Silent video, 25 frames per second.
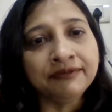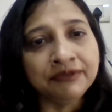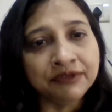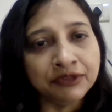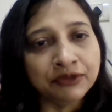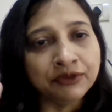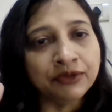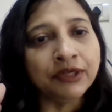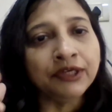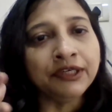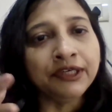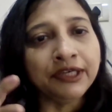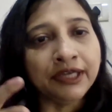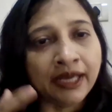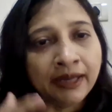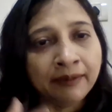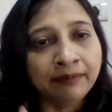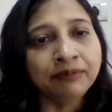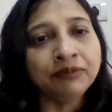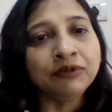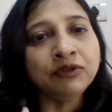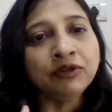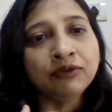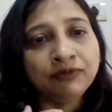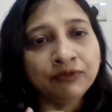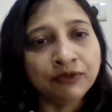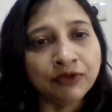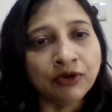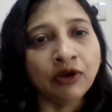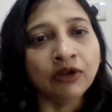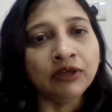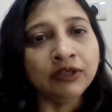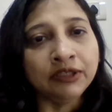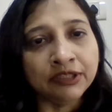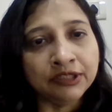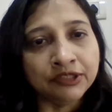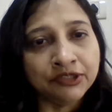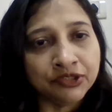It gives you a depth of
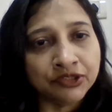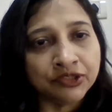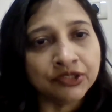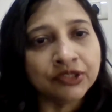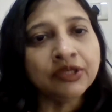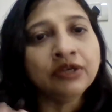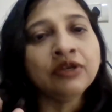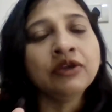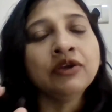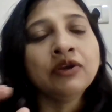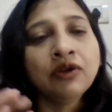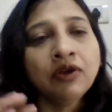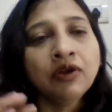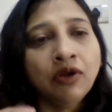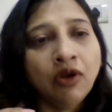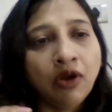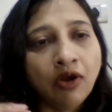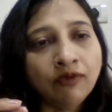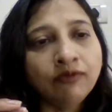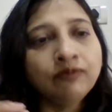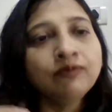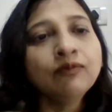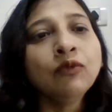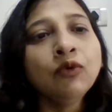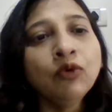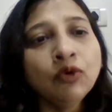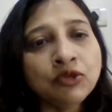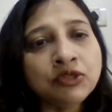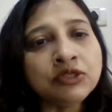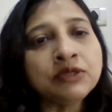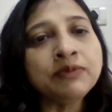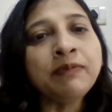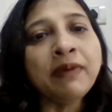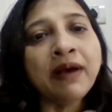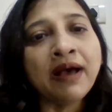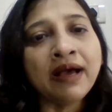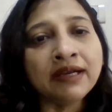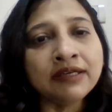knowledge of
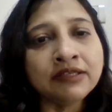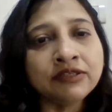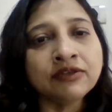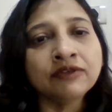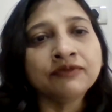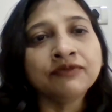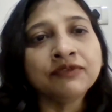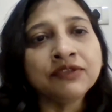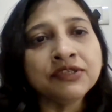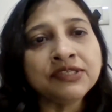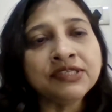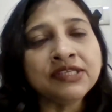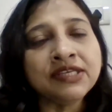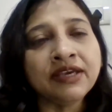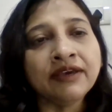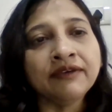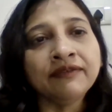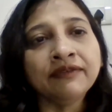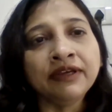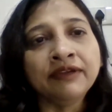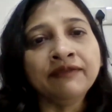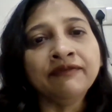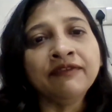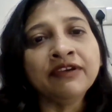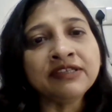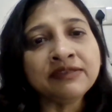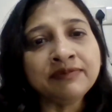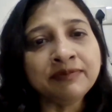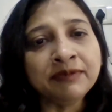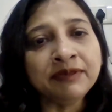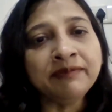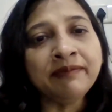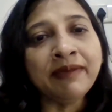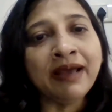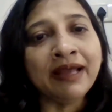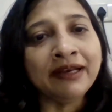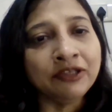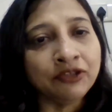most parts of the CFA
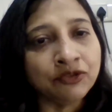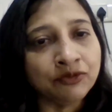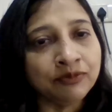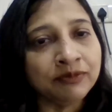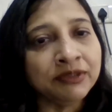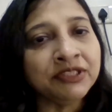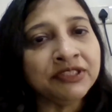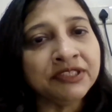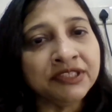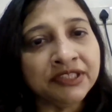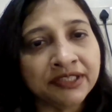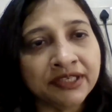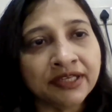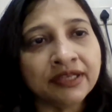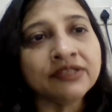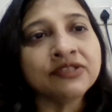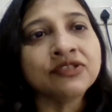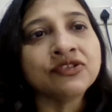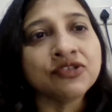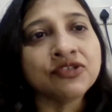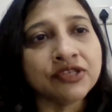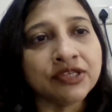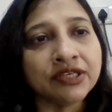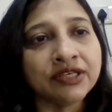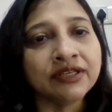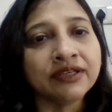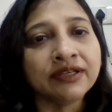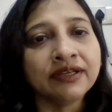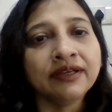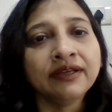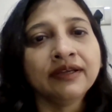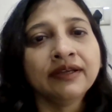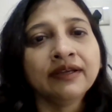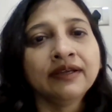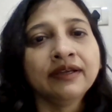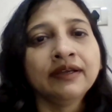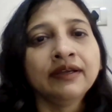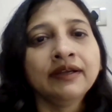investment management industry.
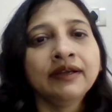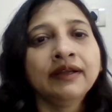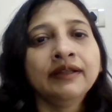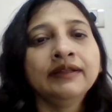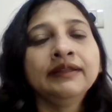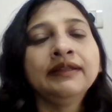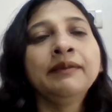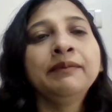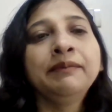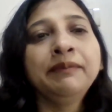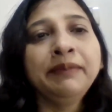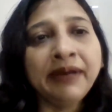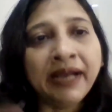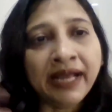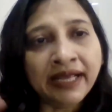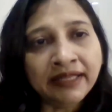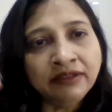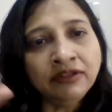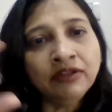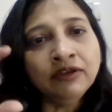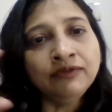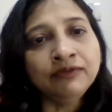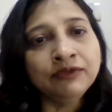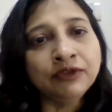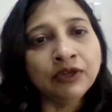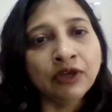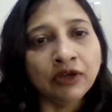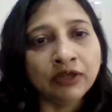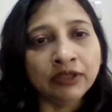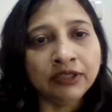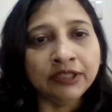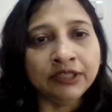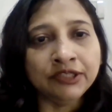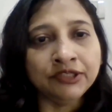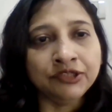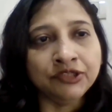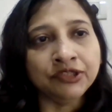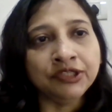The breadth of
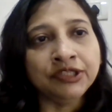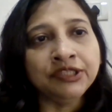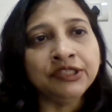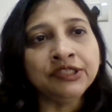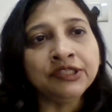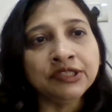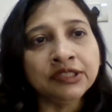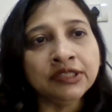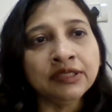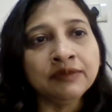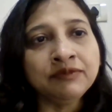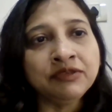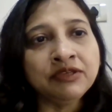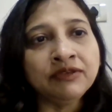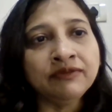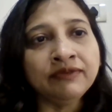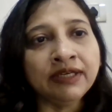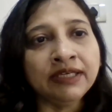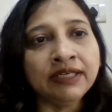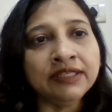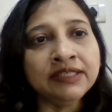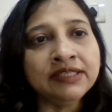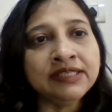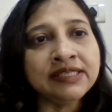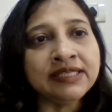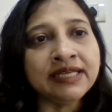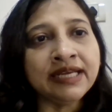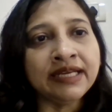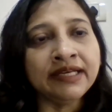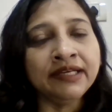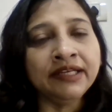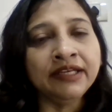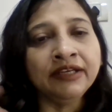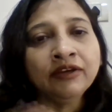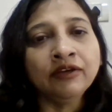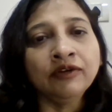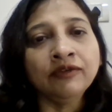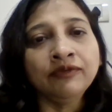knowledge in terms of
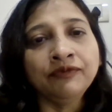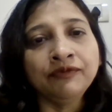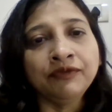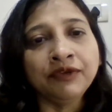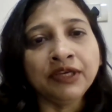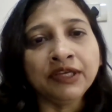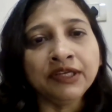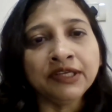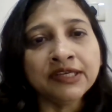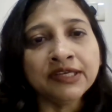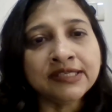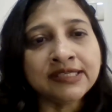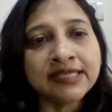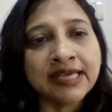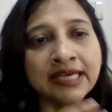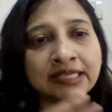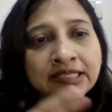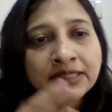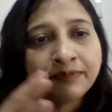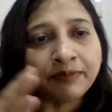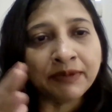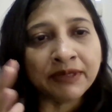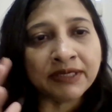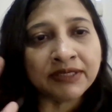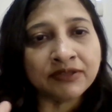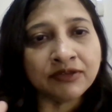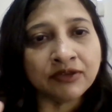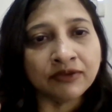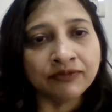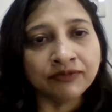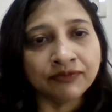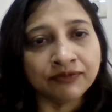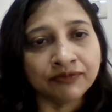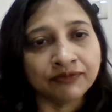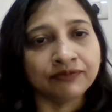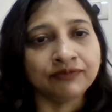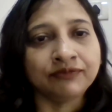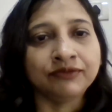understanding of various
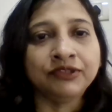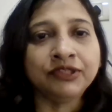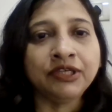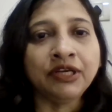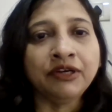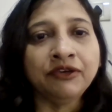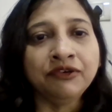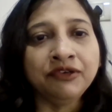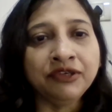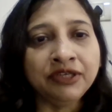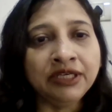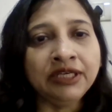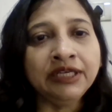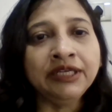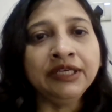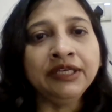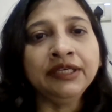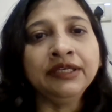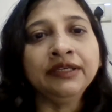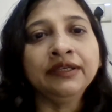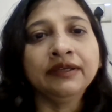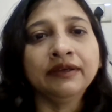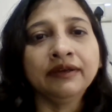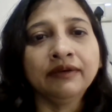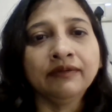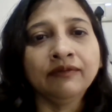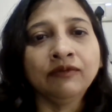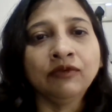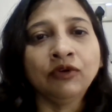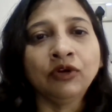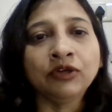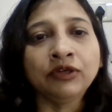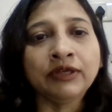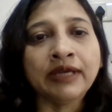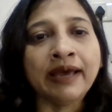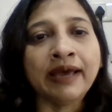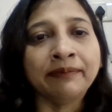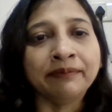aspects of generally
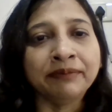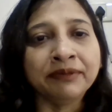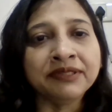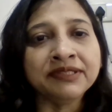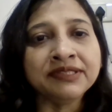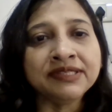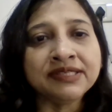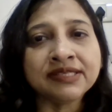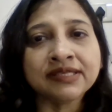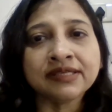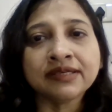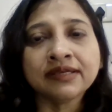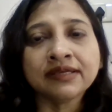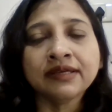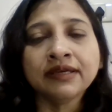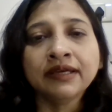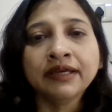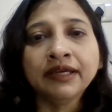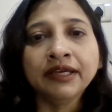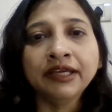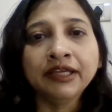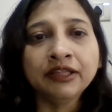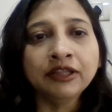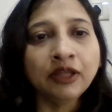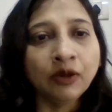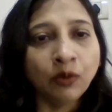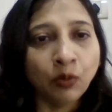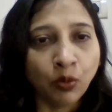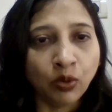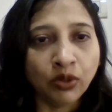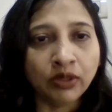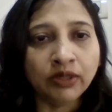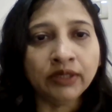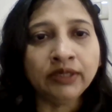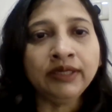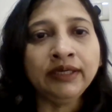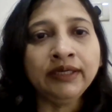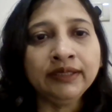what happens in
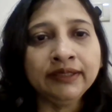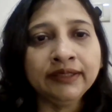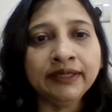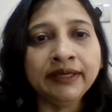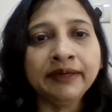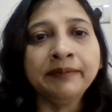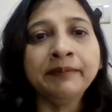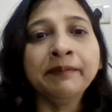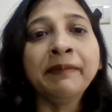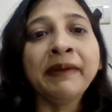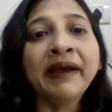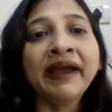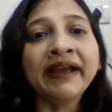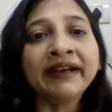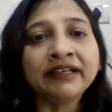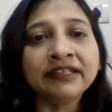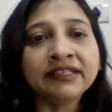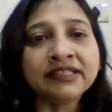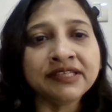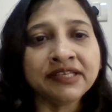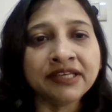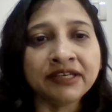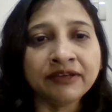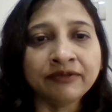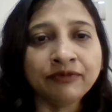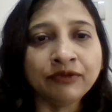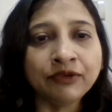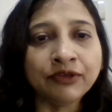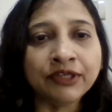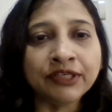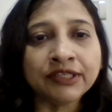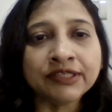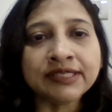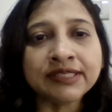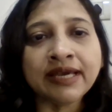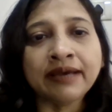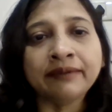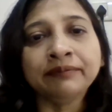the world, the impact, say,
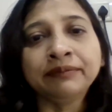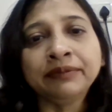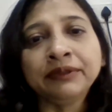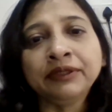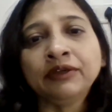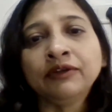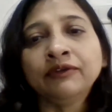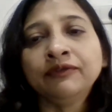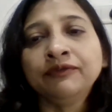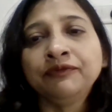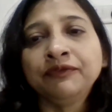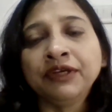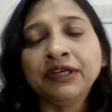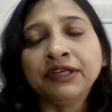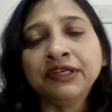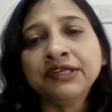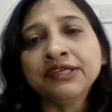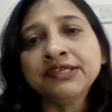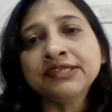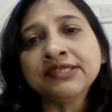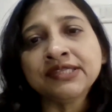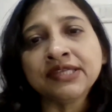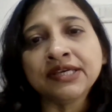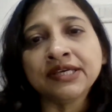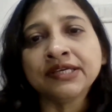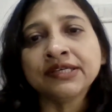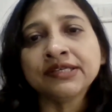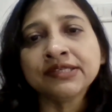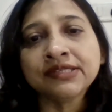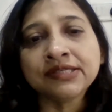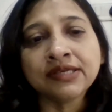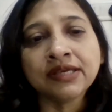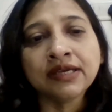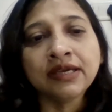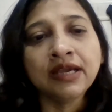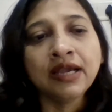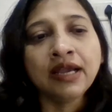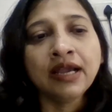for example, of various
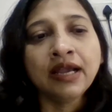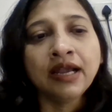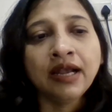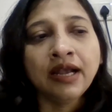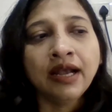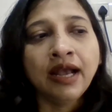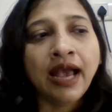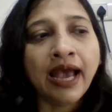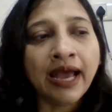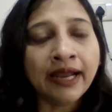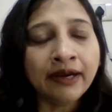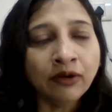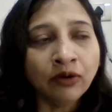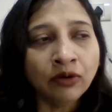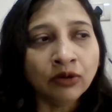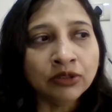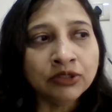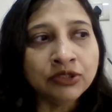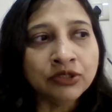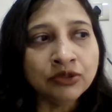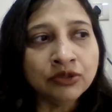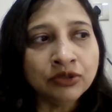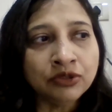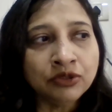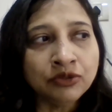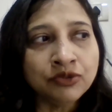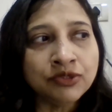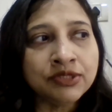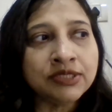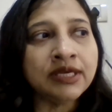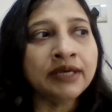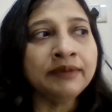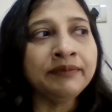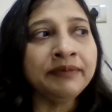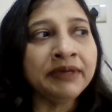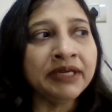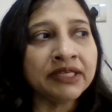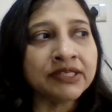things, and also
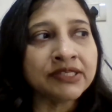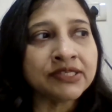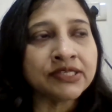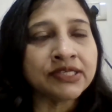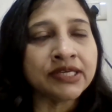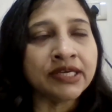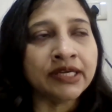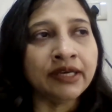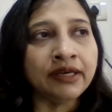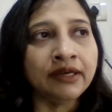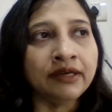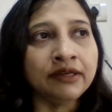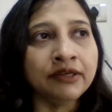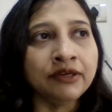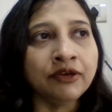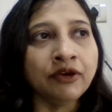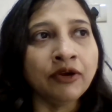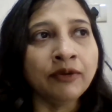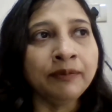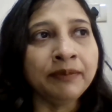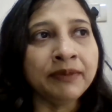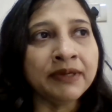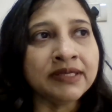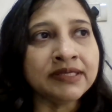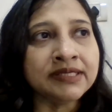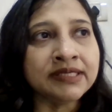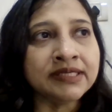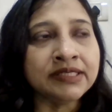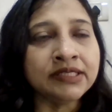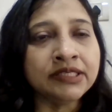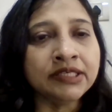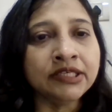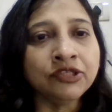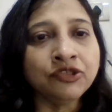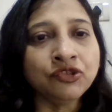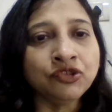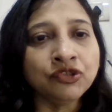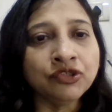to some extent your
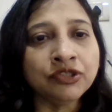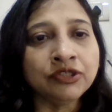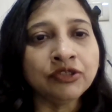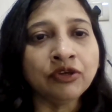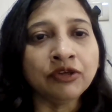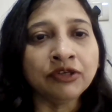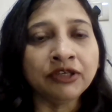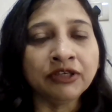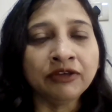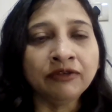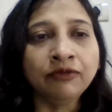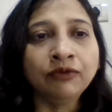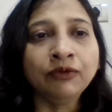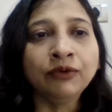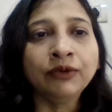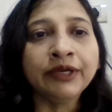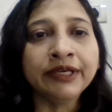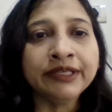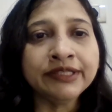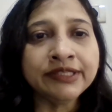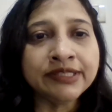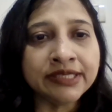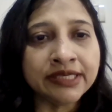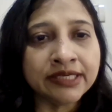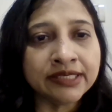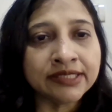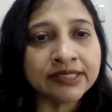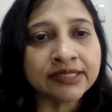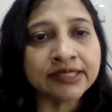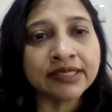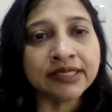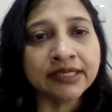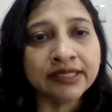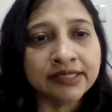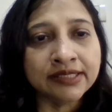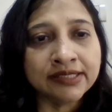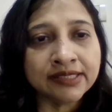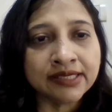presentation or influencing
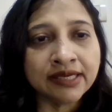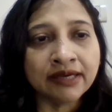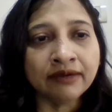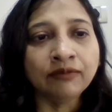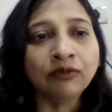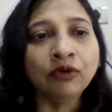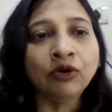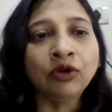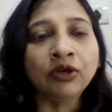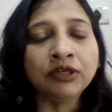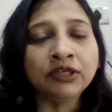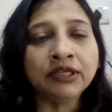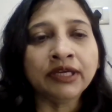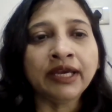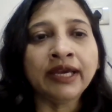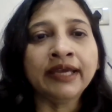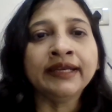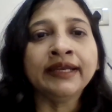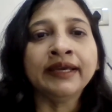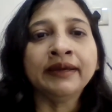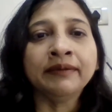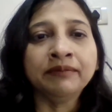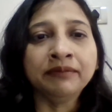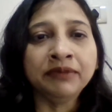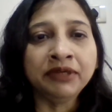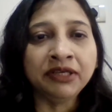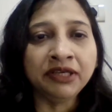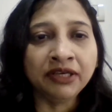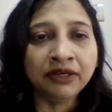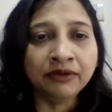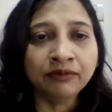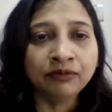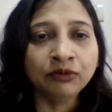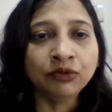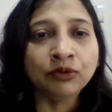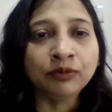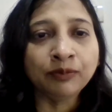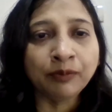skills are what an
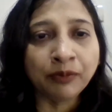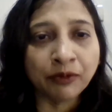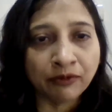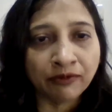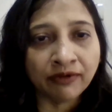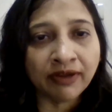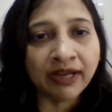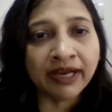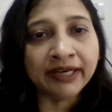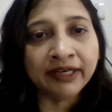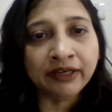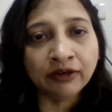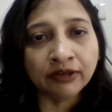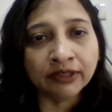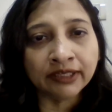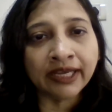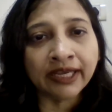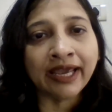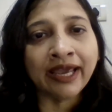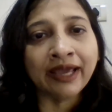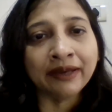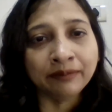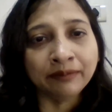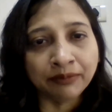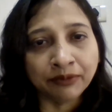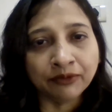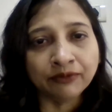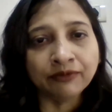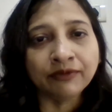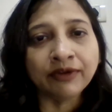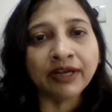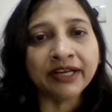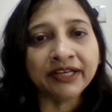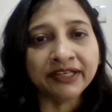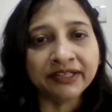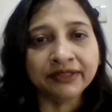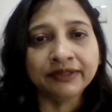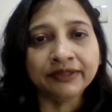MBA would provide or can
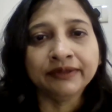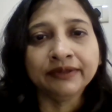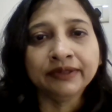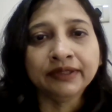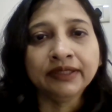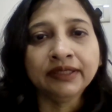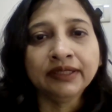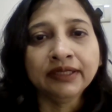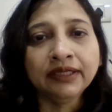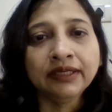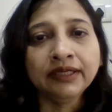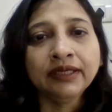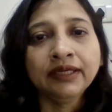provide.